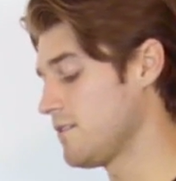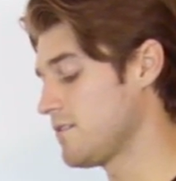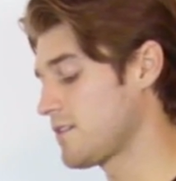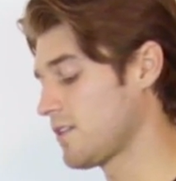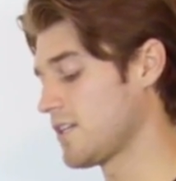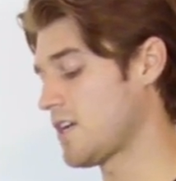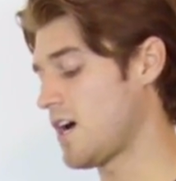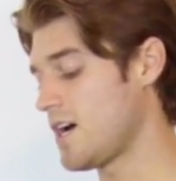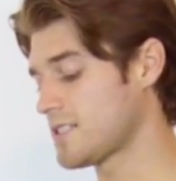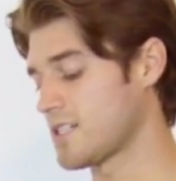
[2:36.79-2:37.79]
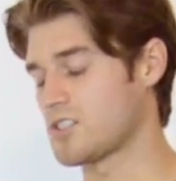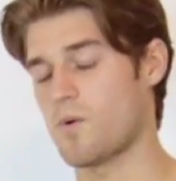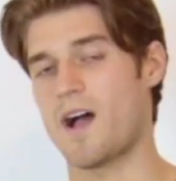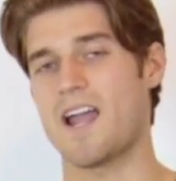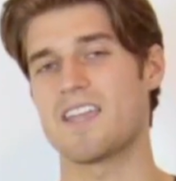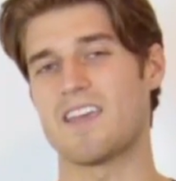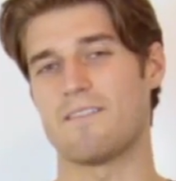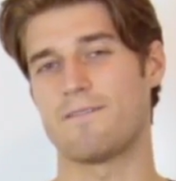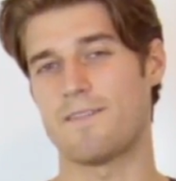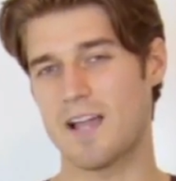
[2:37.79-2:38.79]
Psyllium husk is so high in that
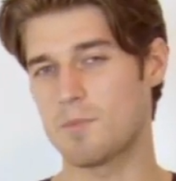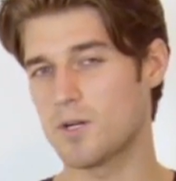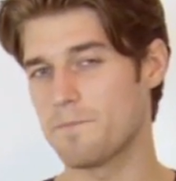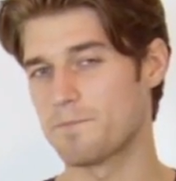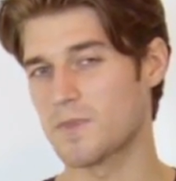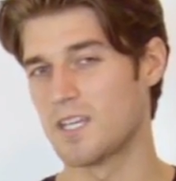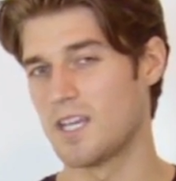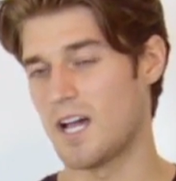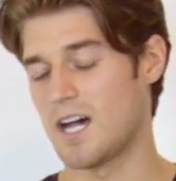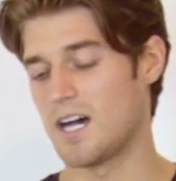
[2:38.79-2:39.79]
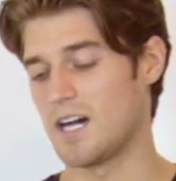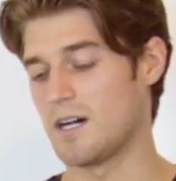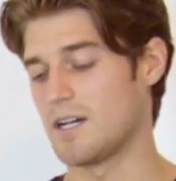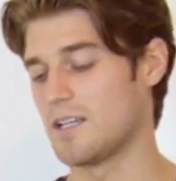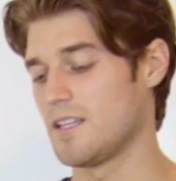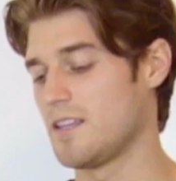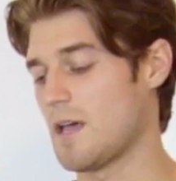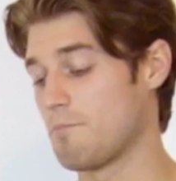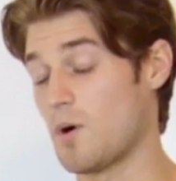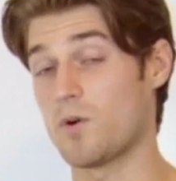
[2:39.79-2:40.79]
fiber,
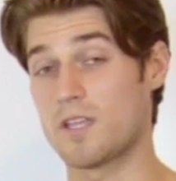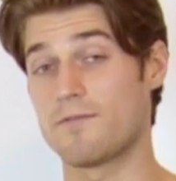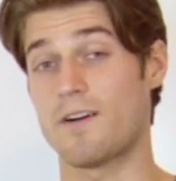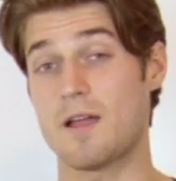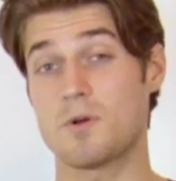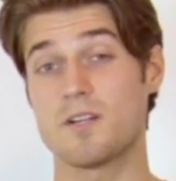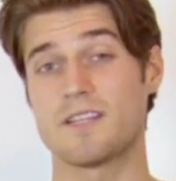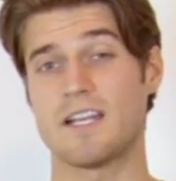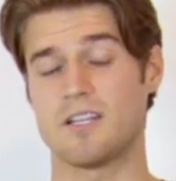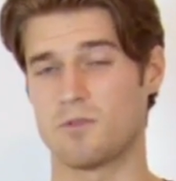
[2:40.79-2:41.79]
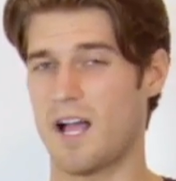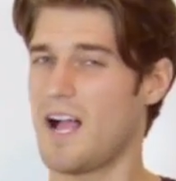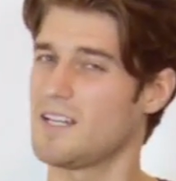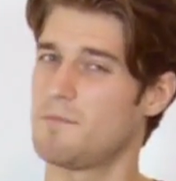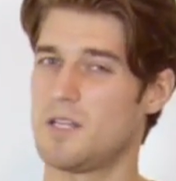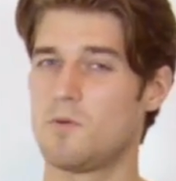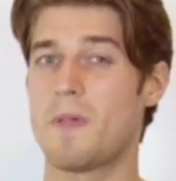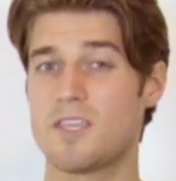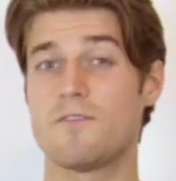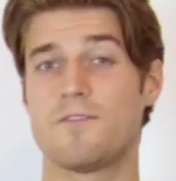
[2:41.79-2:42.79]
that bulking fiber, that it'll
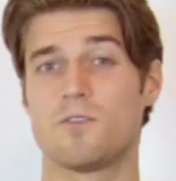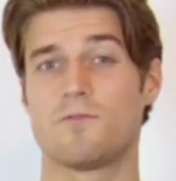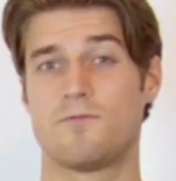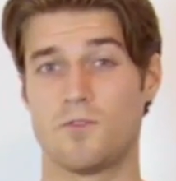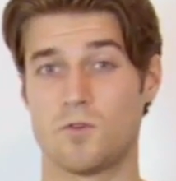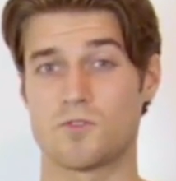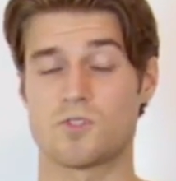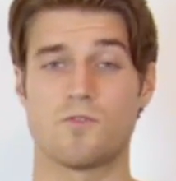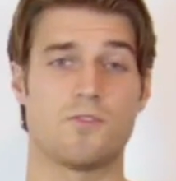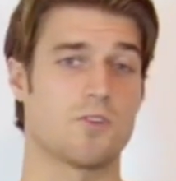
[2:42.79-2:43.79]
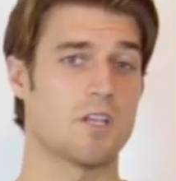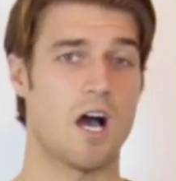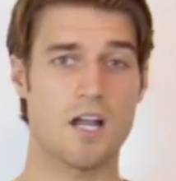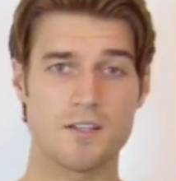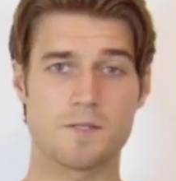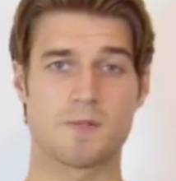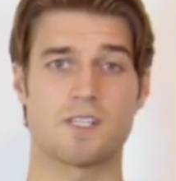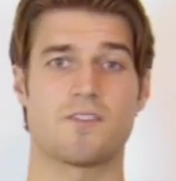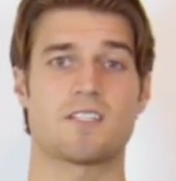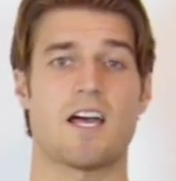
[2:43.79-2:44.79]
make you feel full. So if you're on a
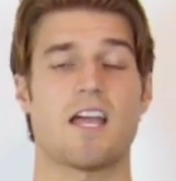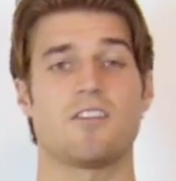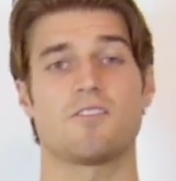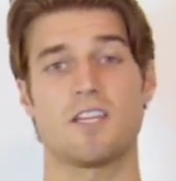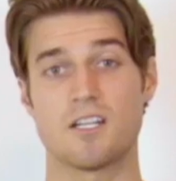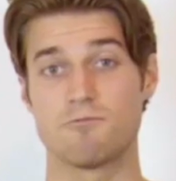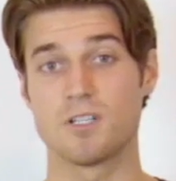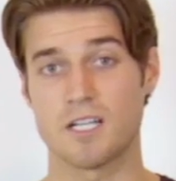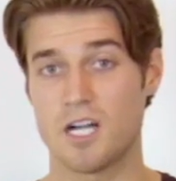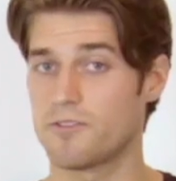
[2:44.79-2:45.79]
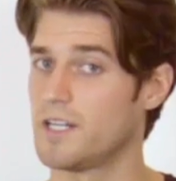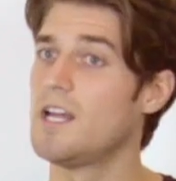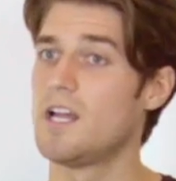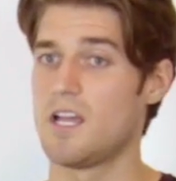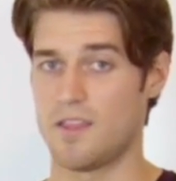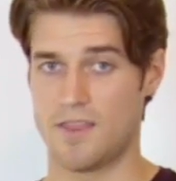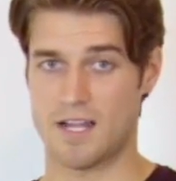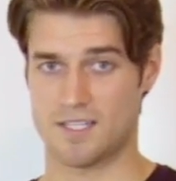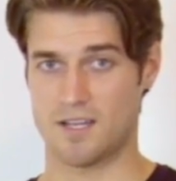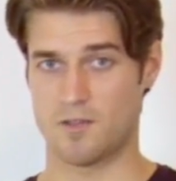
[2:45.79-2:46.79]
specific diet and you're getting really hungry,
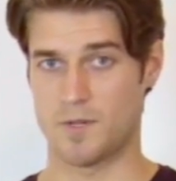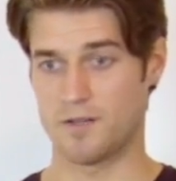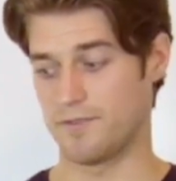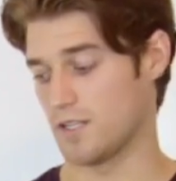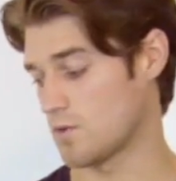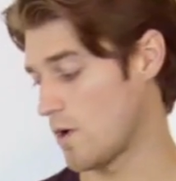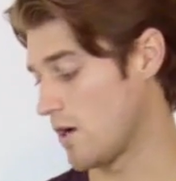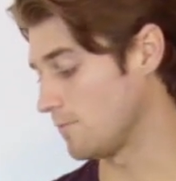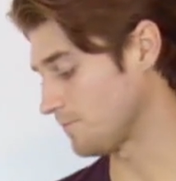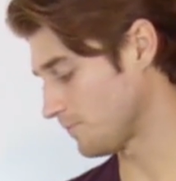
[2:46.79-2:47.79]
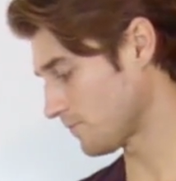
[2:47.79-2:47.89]
that's another benefit as well.